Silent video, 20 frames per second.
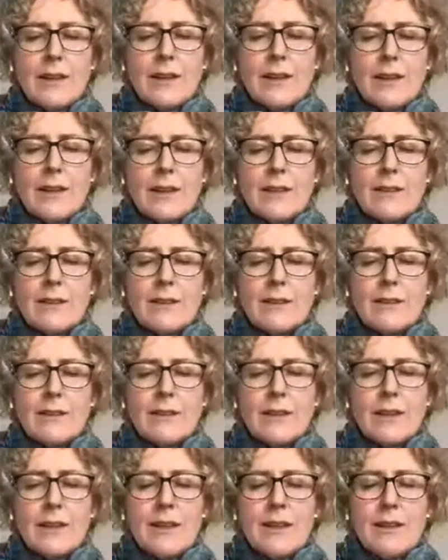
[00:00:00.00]
at this
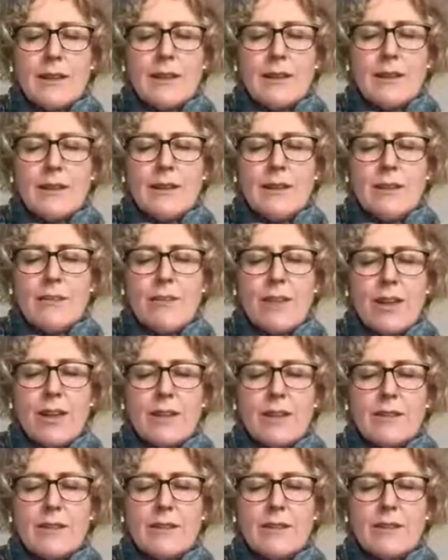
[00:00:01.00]
thing, this
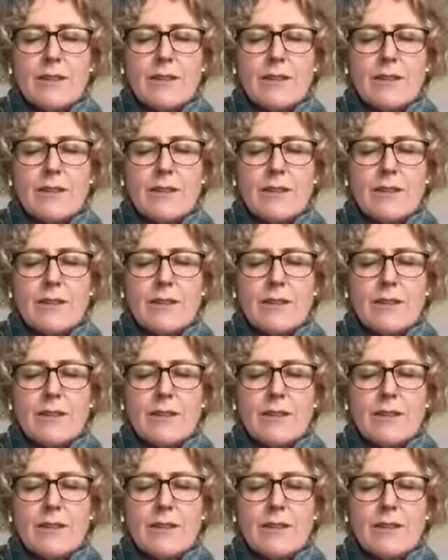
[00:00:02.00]
event,